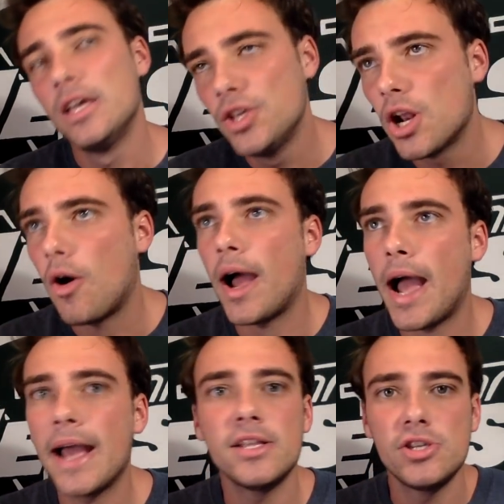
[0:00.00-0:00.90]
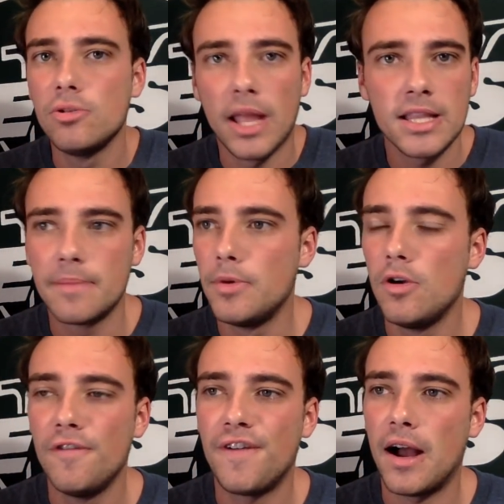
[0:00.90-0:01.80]
you know, I do like the
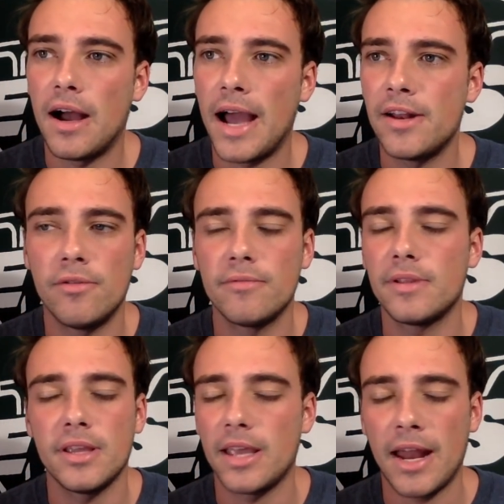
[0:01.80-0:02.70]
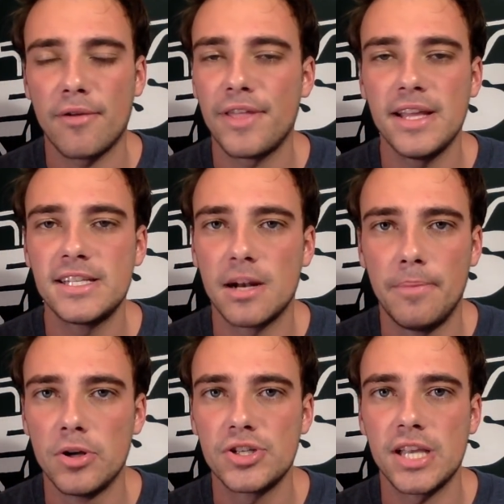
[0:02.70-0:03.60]
move. I don't think he's going to
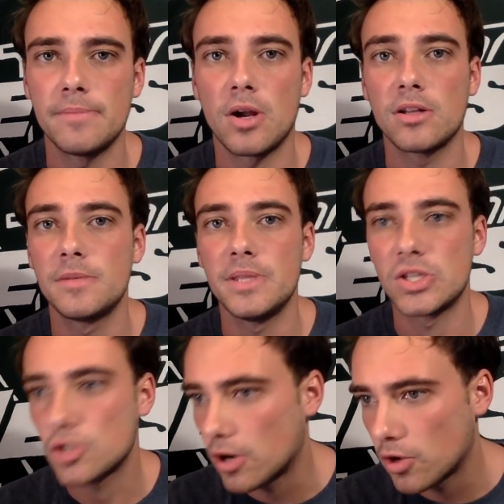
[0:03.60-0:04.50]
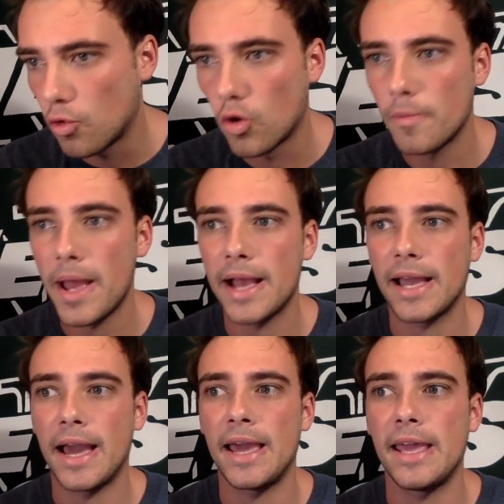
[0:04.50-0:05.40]
push Sam Darnold to be the starting quarterback.
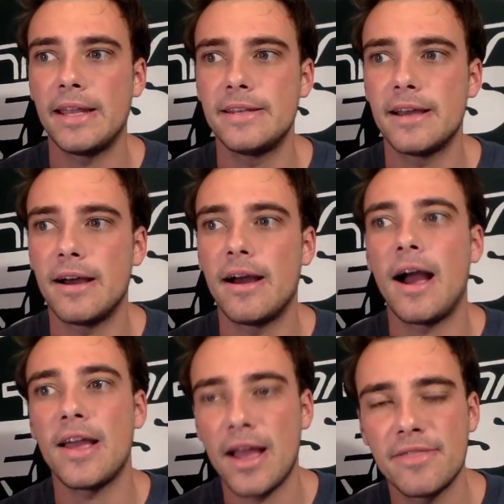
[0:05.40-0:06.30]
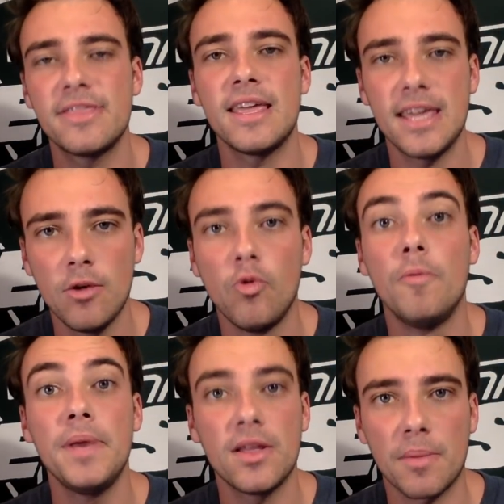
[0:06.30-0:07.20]
And I think he will
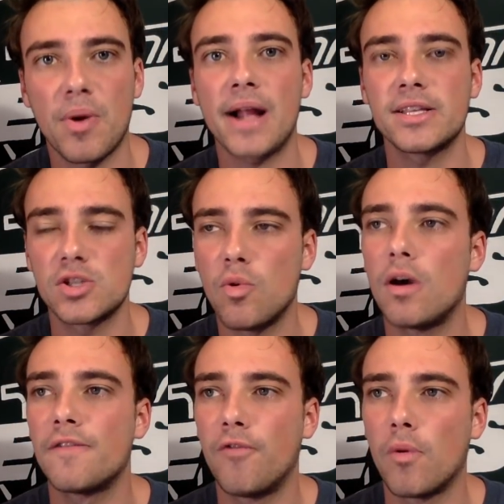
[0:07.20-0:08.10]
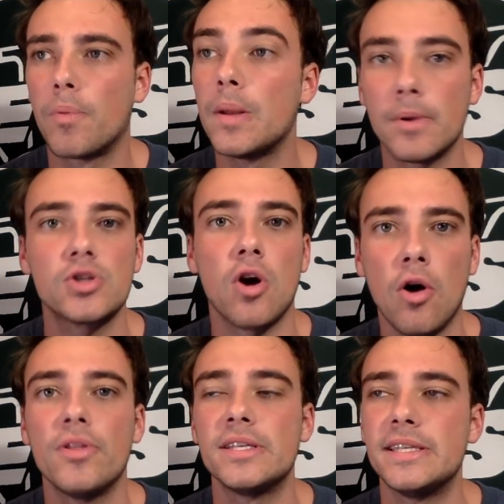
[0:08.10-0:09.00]
be on the practice squad for pretty much
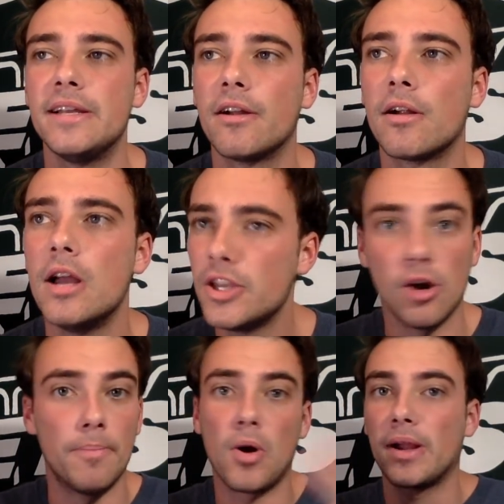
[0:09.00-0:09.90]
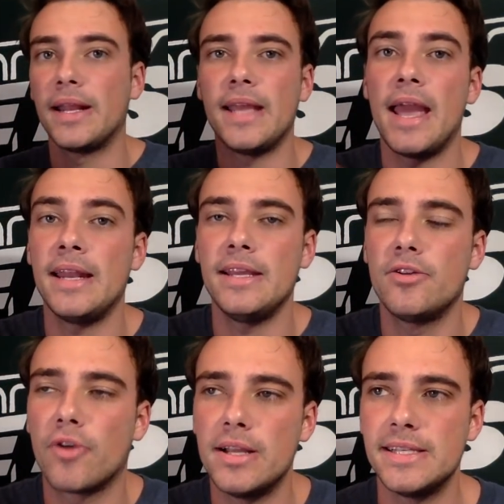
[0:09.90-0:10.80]
all this year, you know, barring any
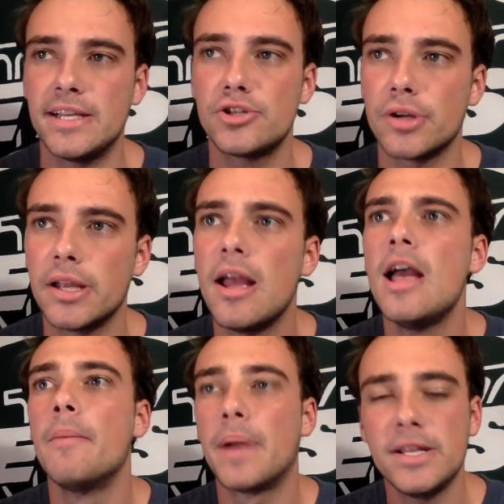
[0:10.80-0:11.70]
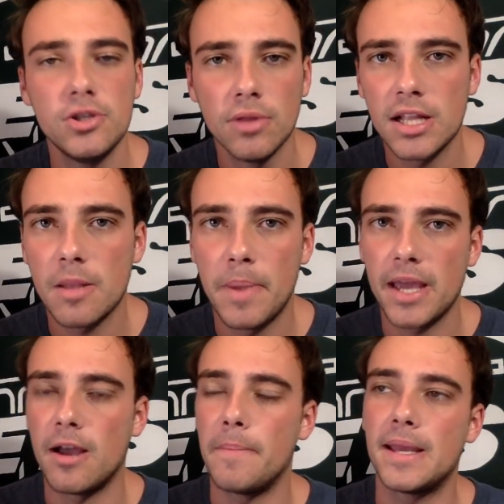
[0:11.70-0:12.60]
crazy injury. But I do like the
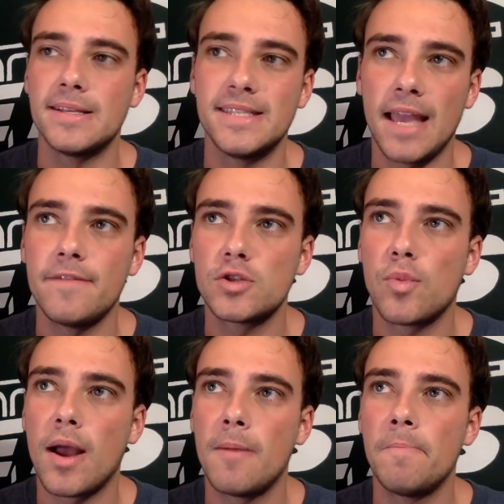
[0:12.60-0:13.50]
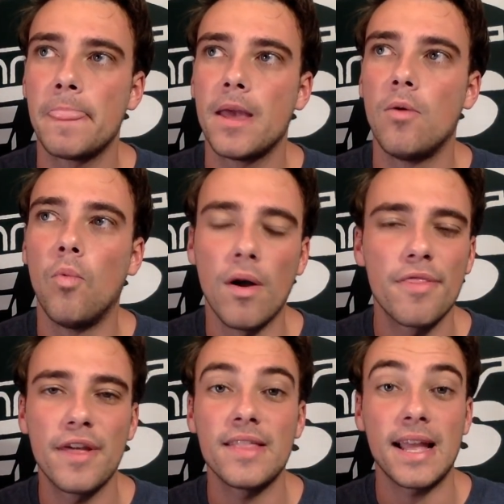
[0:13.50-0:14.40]
pickup, because Davis Webb, one
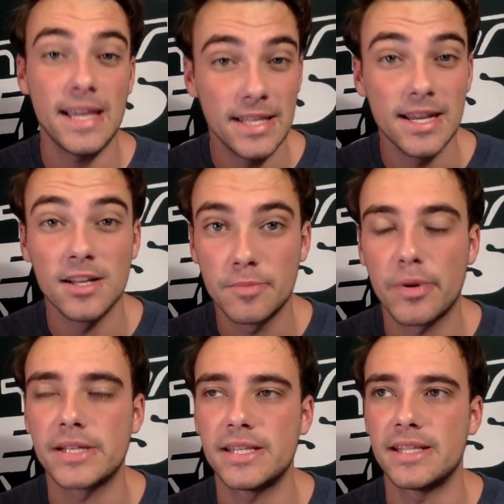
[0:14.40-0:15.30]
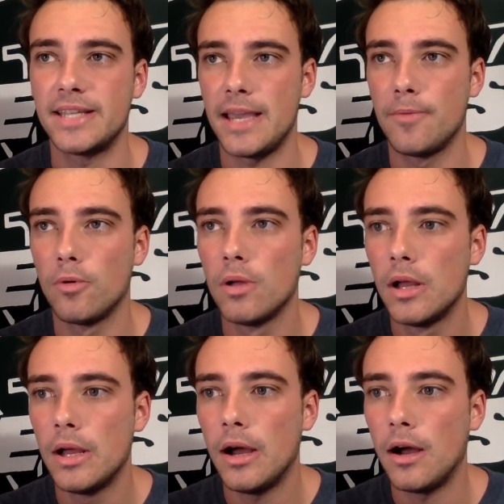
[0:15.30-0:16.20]
thing that he does bring to the table,
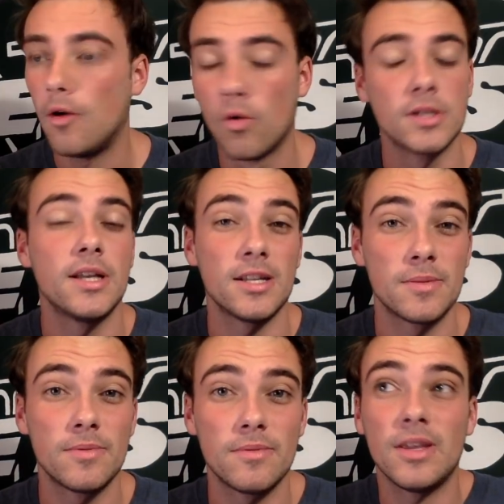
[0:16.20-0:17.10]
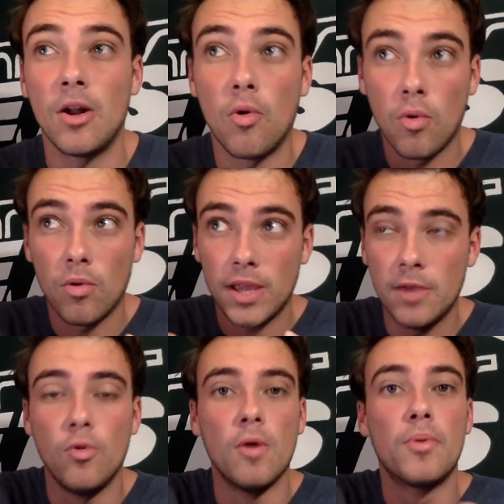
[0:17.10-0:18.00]
or does, you know, he
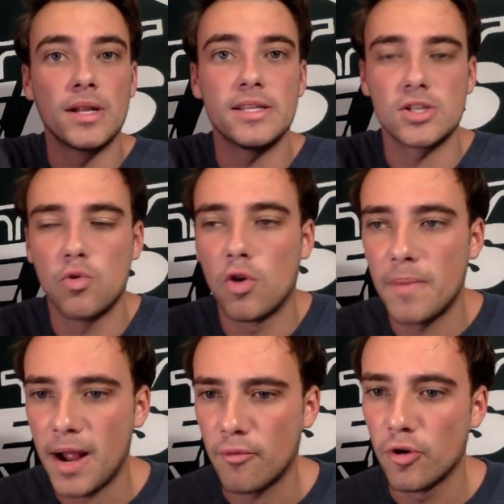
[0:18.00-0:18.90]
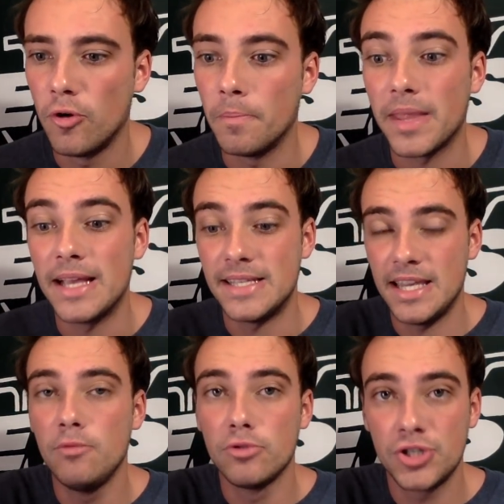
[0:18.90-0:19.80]
will bring to this quarterback room, is
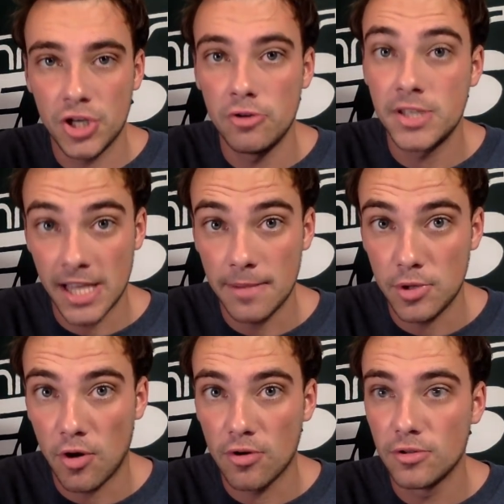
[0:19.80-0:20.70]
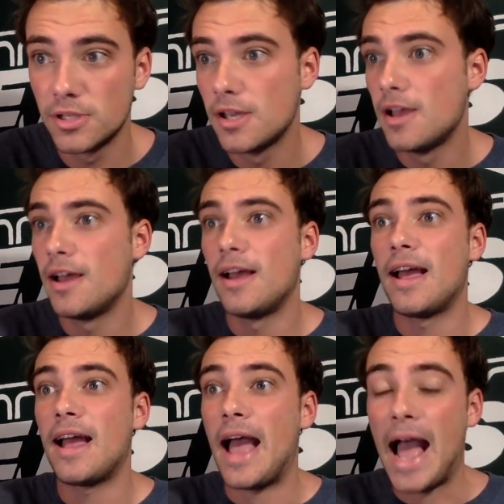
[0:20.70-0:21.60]
he will show Sam Darnold
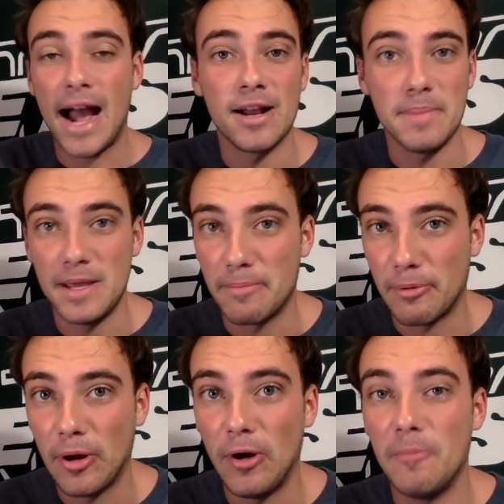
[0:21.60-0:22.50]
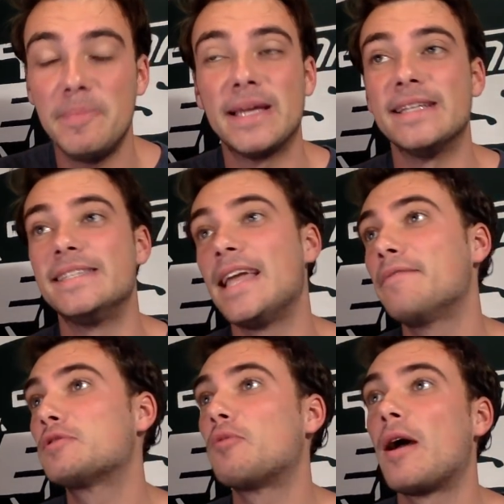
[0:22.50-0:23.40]
how to be a pro, because
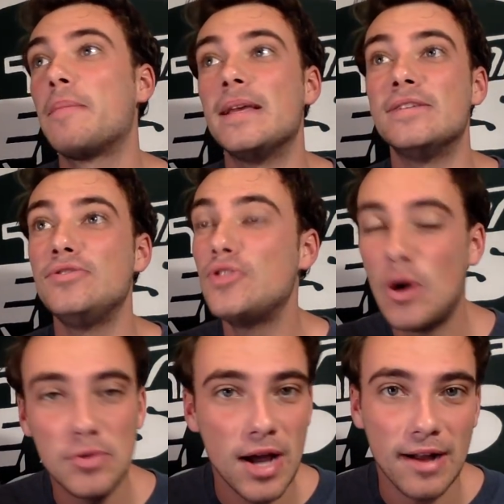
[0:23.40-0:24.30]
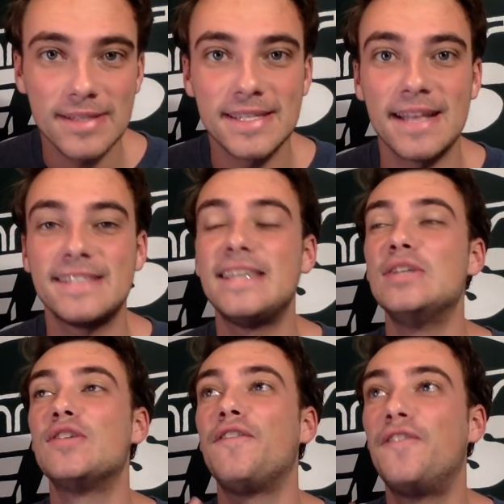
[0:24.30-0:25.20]
Davis Webb is no nonsense. He
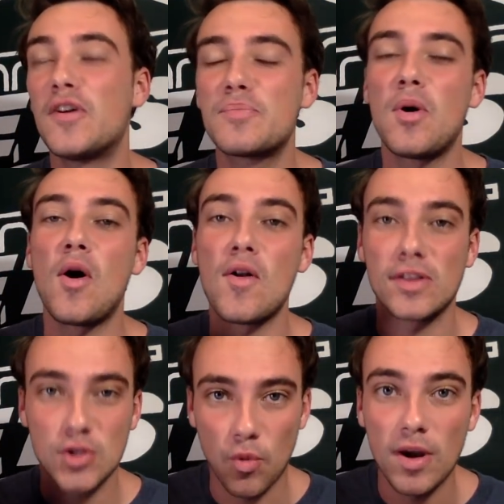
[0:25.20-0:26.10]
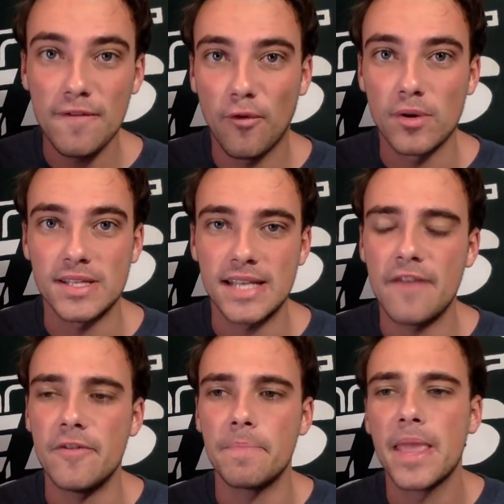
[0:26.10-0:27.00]
is football
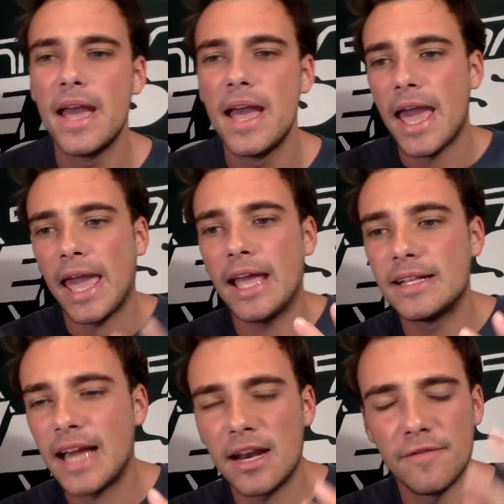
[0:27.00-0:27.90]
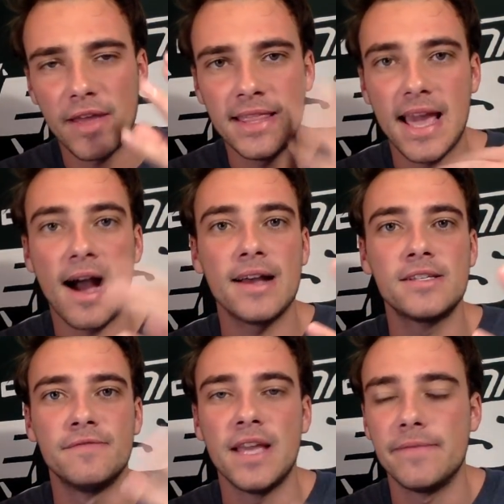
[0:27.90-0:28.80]
24/7. And kind of in the
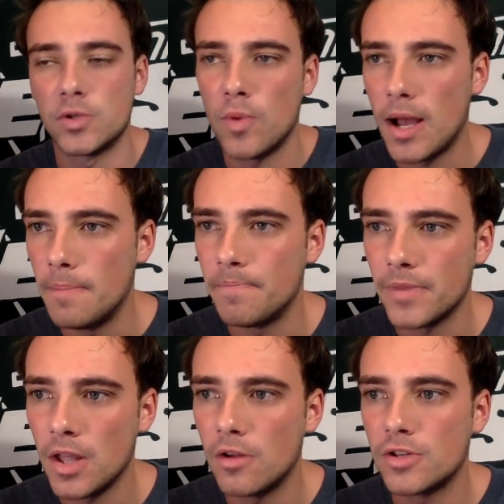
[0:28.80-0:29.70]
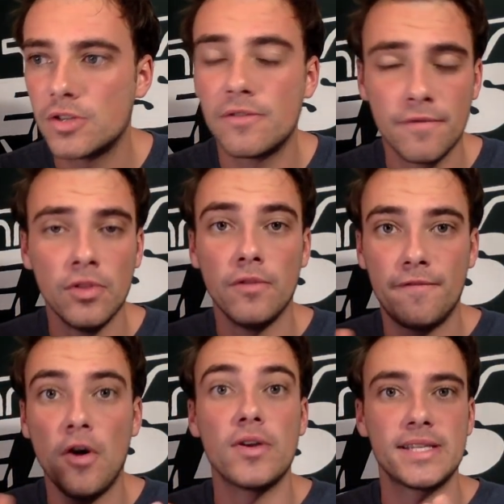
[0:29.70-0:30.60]
eyes of Davis Webb, you know,
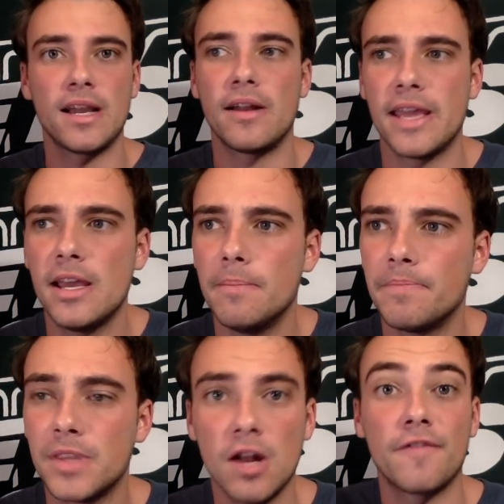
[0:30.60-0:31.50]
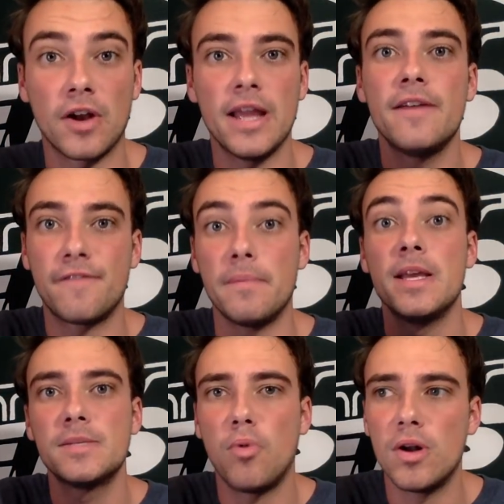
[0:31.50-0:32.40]
focusing on him, you know, from
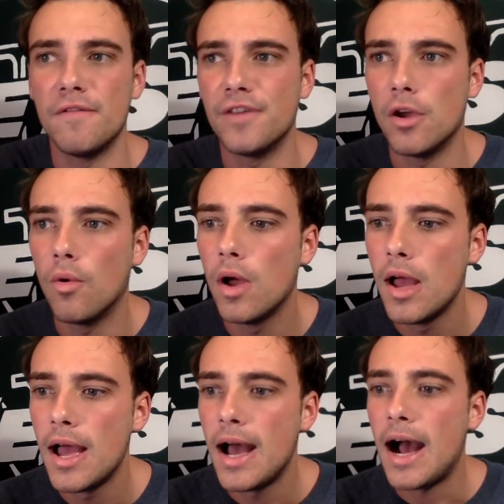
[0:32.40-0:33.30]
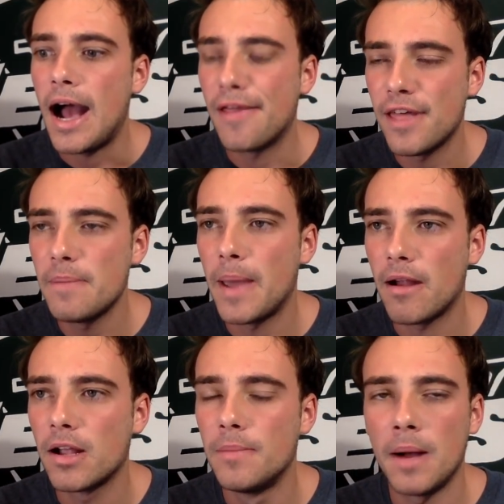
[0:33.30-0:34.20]
his point of view, I think
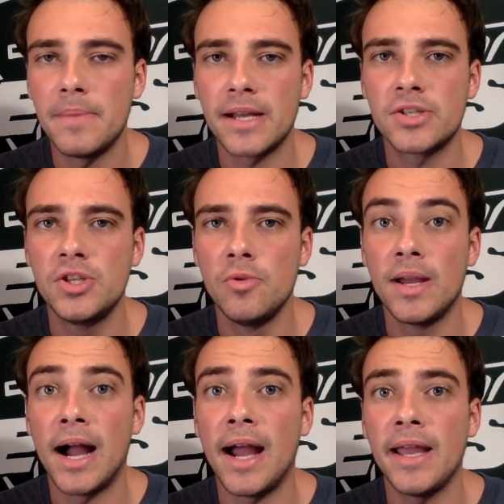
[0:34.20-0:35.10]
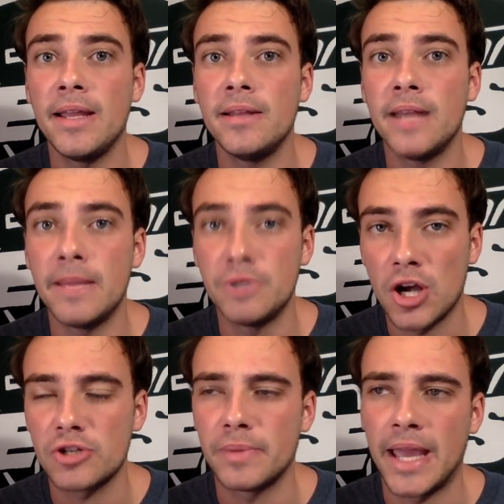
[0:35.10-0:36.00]
pairing him up next to a guy named
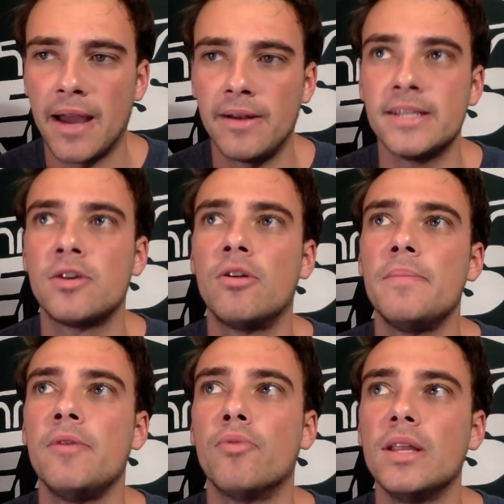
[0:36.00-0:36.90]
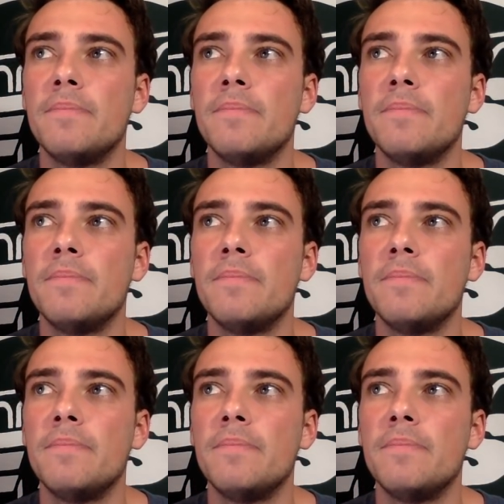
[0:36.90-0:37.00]
Josh McCown is going to be really